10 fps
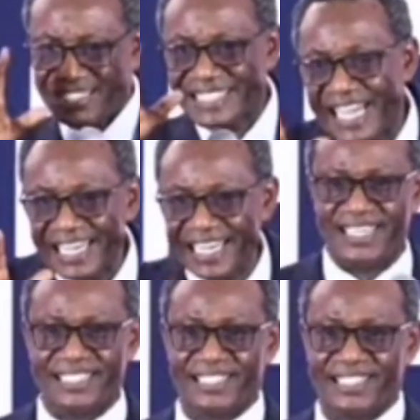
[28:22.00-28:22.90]
tackle
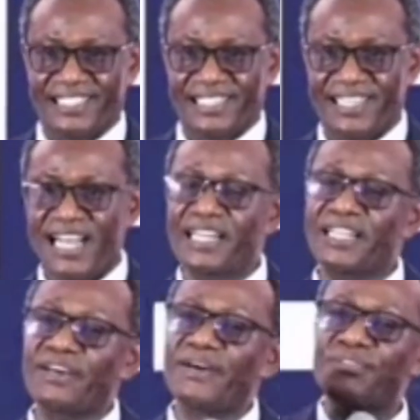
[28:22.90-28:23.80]
it. Otherwise, we
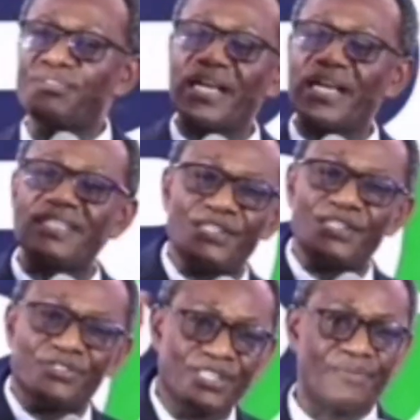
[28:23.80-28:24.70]
can't sit to
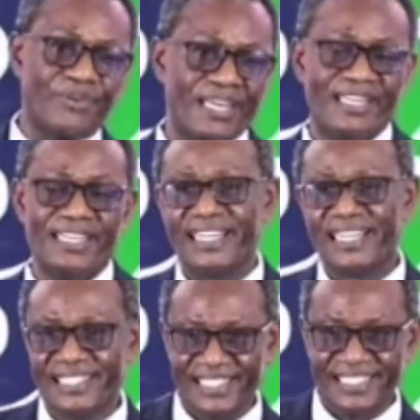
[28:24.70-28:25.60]
somewhere and change
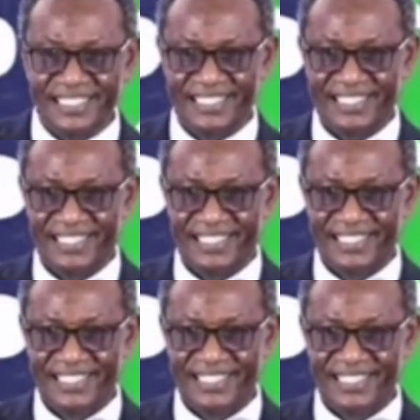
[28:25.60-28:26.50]
it.
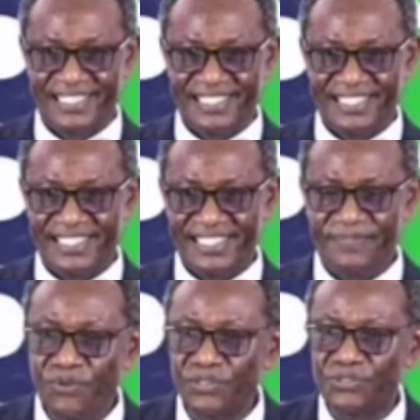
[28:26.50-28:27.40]
If we want to
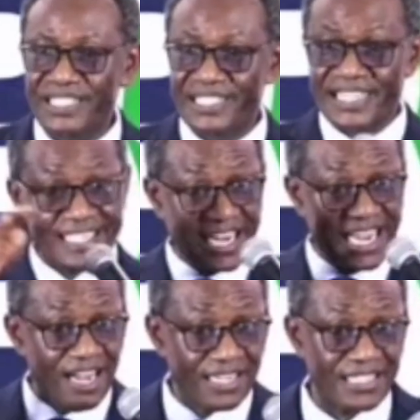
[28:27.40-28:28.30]
change our culture,
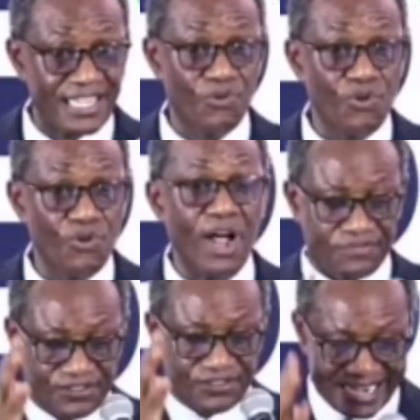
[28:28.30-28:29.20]
we all have to
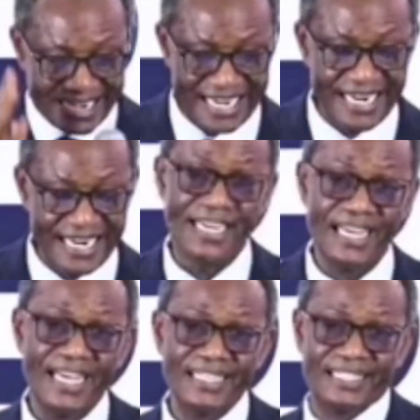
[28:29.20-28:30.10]
agree and say,
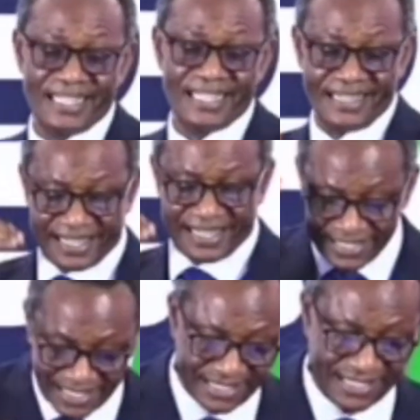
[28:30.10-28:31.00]
this is
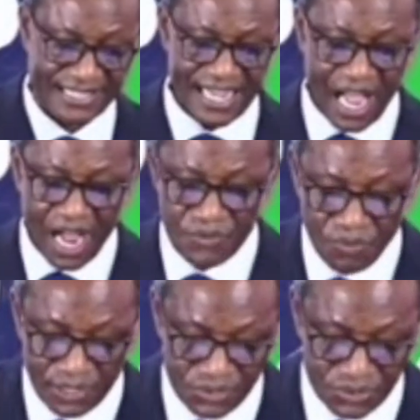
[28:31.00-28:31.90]
how we want to
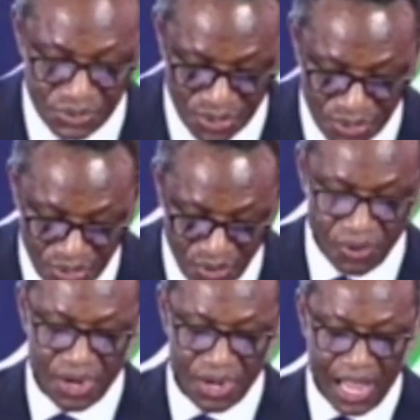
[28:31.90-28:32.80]
go
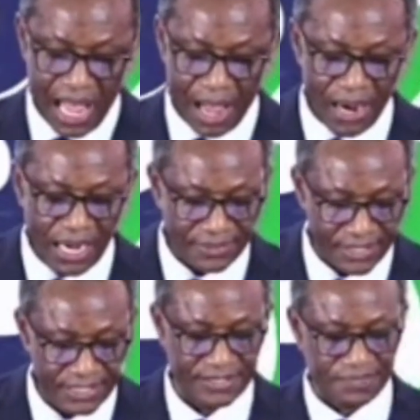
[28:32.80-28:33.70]
about things.
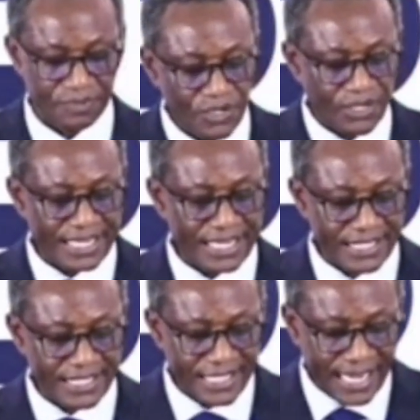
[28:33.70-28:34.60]
So the
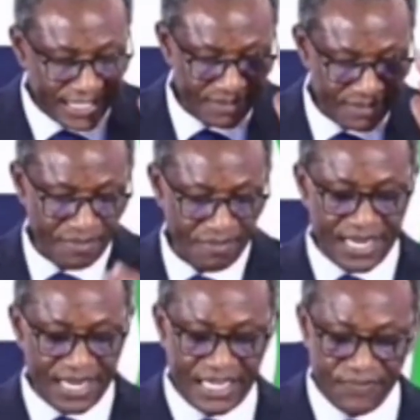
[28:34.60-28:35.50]
church, being a
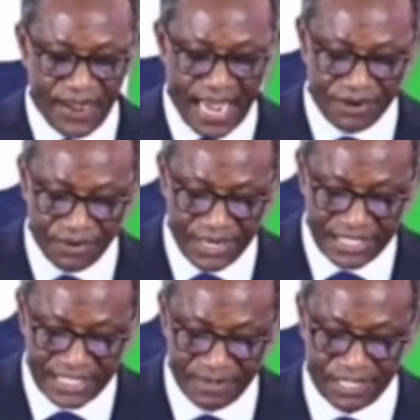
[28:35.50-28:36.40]
divine origin
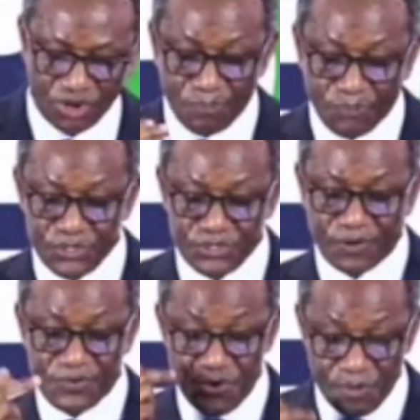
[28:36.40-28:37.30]
but composed of
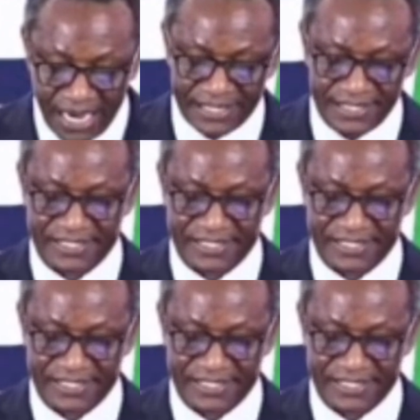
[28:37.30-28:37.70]
humans,